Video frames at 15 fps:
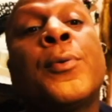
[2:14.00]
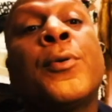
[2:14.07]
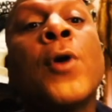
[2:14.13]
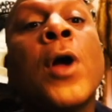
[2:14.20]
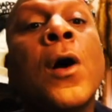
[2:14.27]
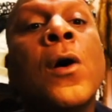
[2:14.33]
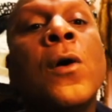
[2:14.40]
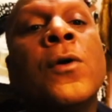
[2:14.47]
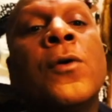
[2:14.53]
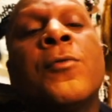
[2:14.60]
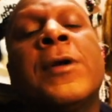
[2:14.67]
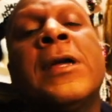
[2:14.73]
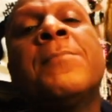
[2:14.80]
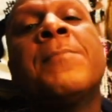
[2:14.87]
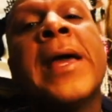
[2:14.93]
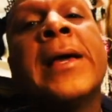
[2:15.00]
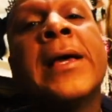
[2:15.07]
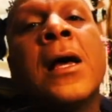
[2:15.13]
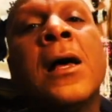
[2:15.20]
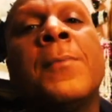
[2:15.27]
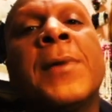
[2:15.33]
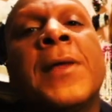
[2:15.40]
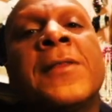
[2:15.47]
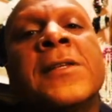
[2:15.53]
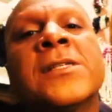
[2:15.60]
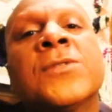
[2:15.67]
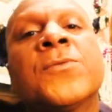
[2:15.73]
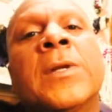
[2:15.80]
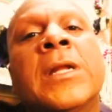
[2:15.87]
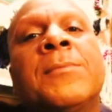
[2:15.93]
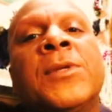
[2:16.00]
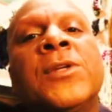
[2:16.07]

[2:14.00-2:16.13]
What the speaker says: Pro Cream Makeup, and this is what I'm